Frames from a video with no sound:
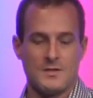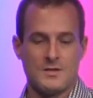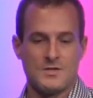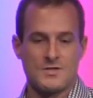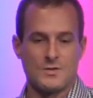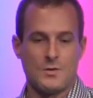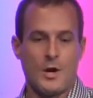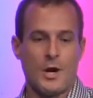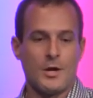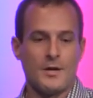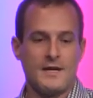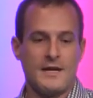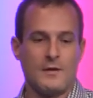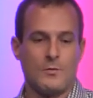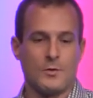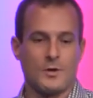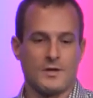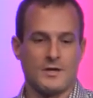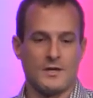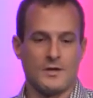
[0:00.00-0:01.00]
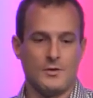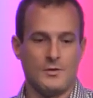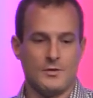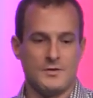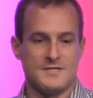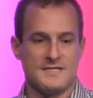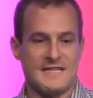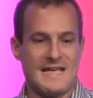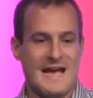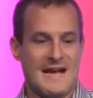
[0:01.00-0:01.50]
So our network
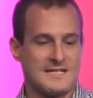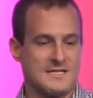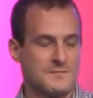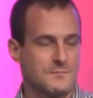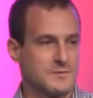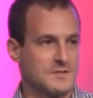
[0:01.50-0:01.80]
includes the active